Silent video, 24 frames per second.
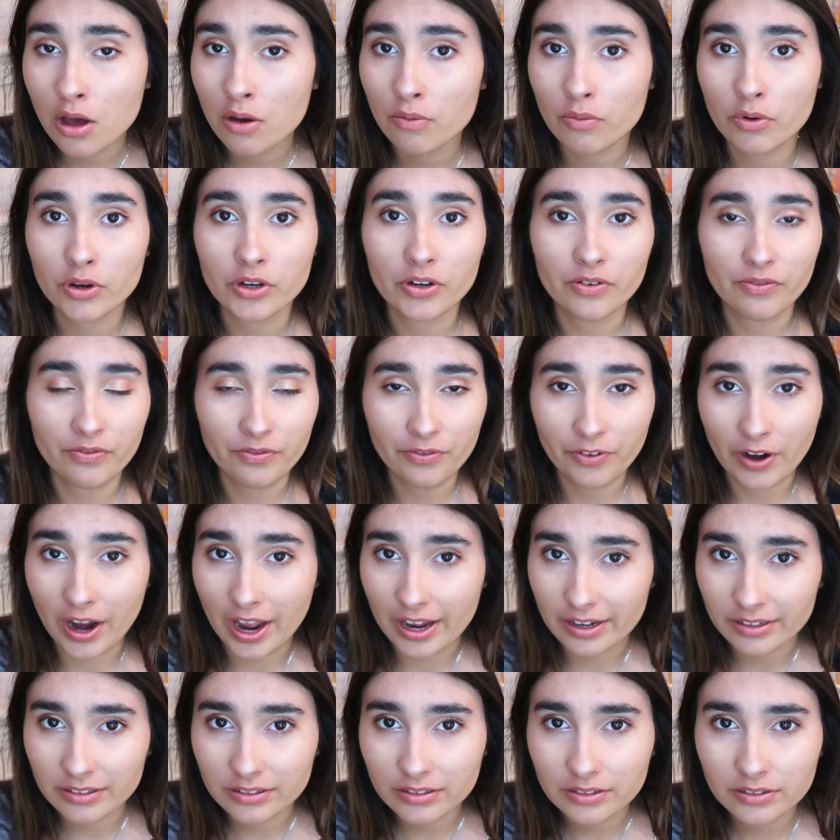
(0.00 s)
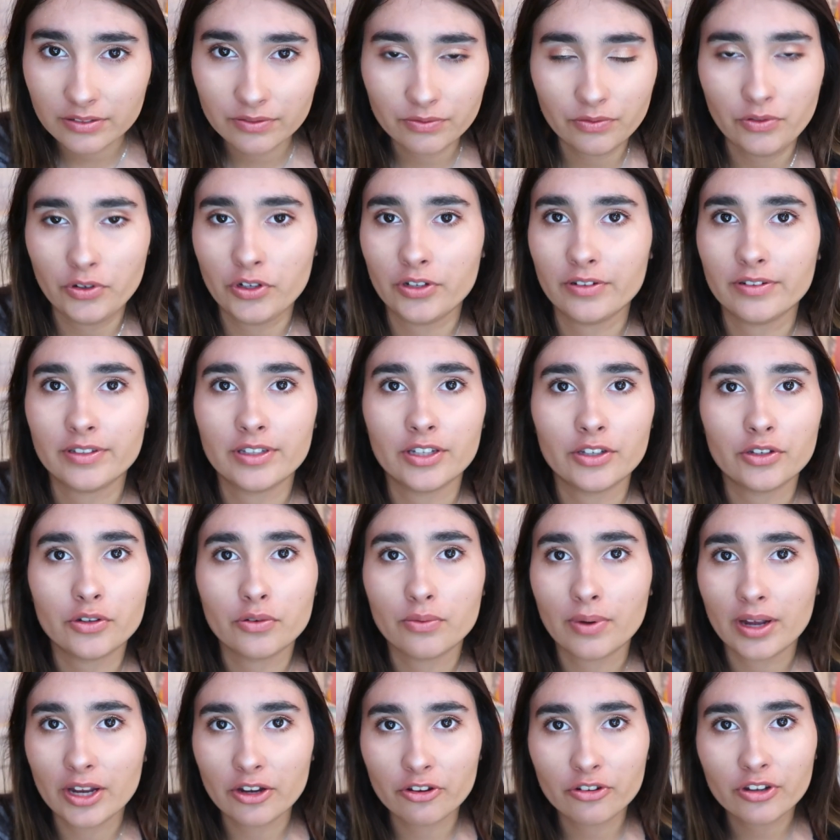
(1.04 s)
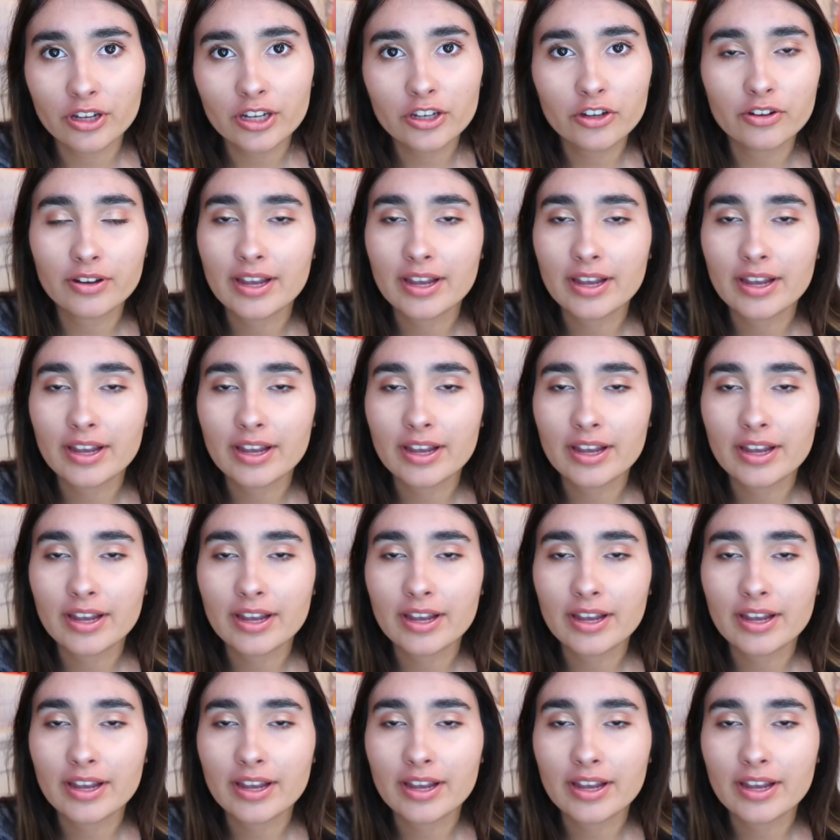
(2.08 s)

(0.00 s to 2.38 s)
for your friend, for your situation.